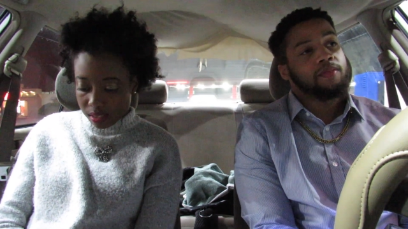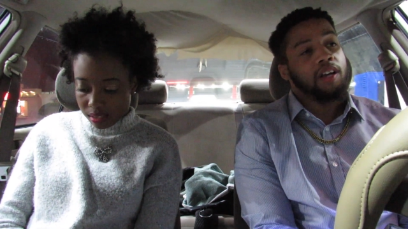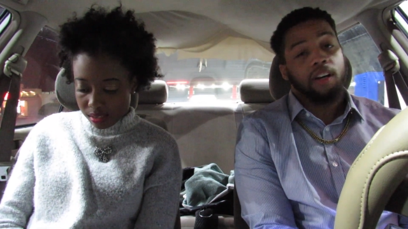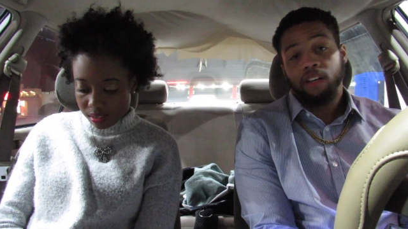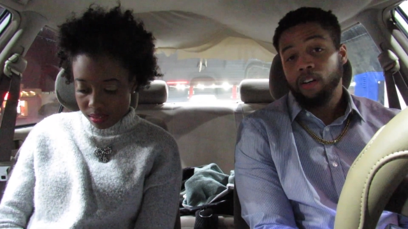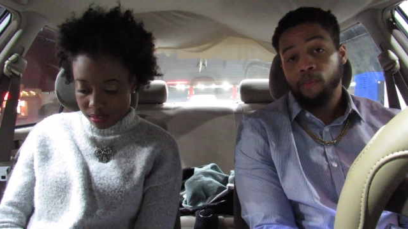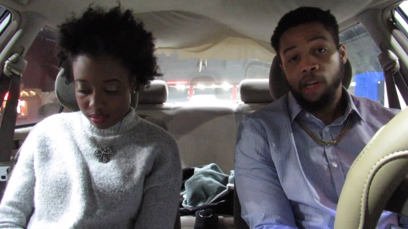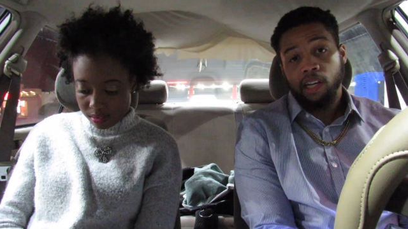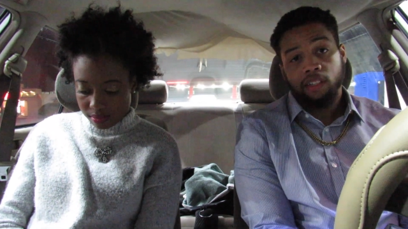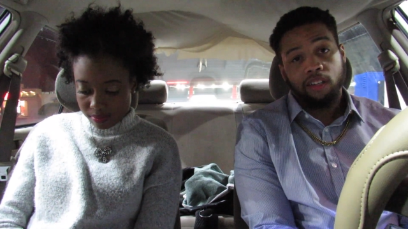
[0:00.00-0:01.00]
Speaker 1: y'all can come
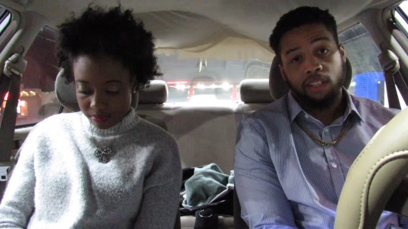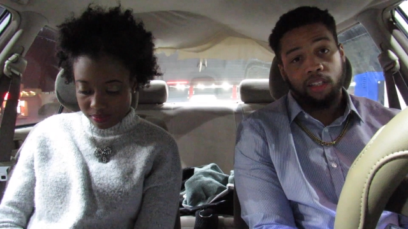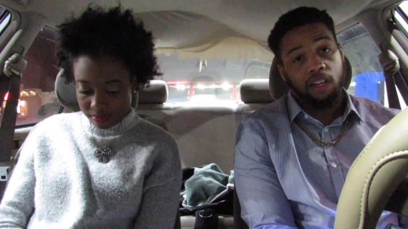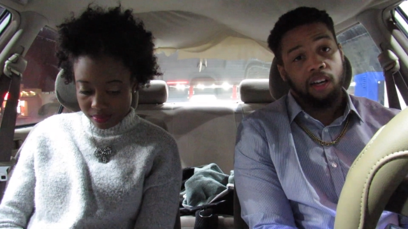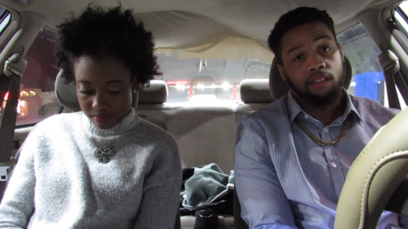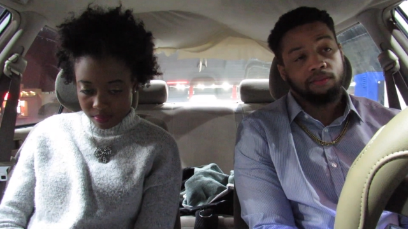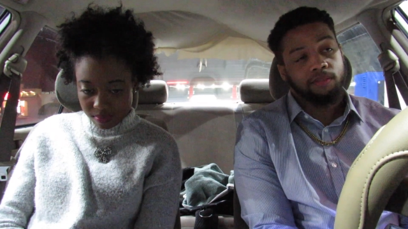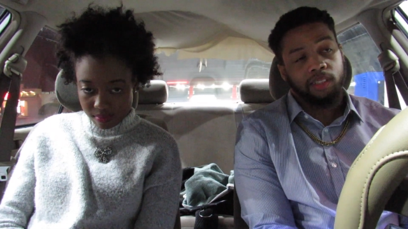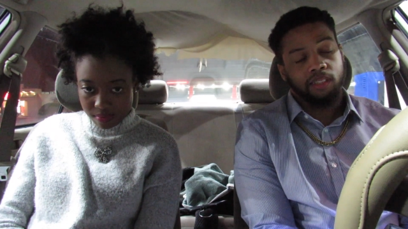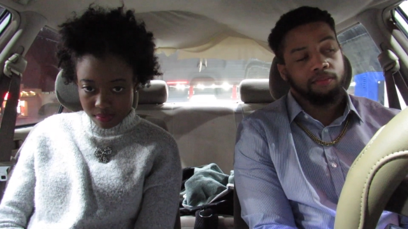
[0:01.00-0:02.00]
back. Y'all cannot.
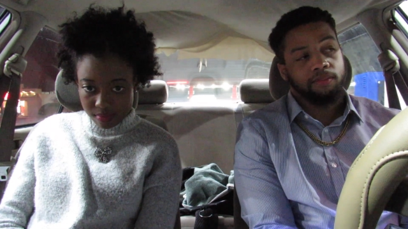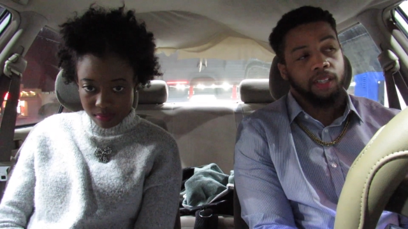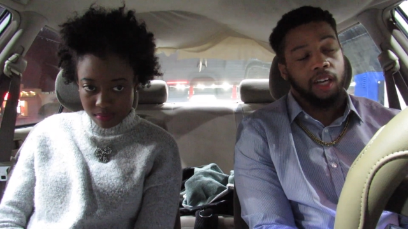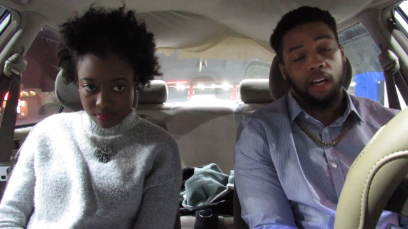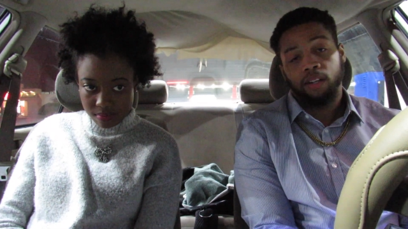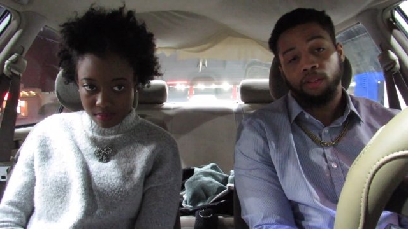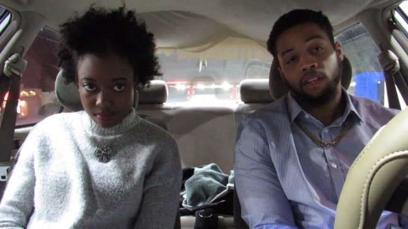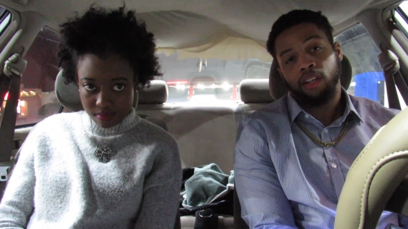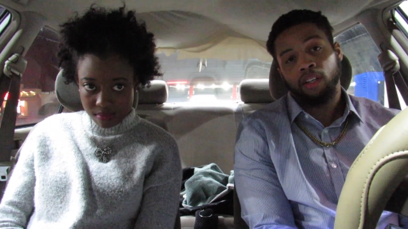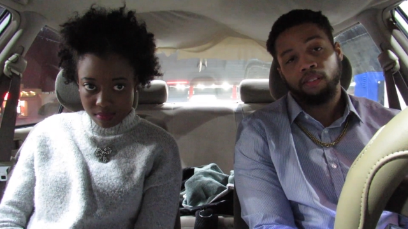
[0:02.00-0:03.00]
I don't
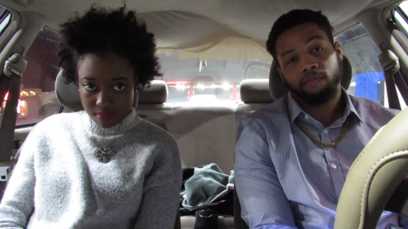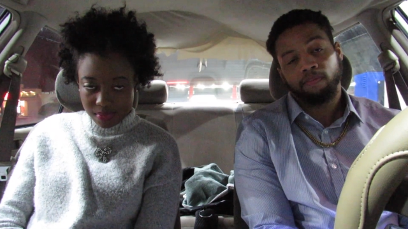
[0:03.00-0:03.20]
care.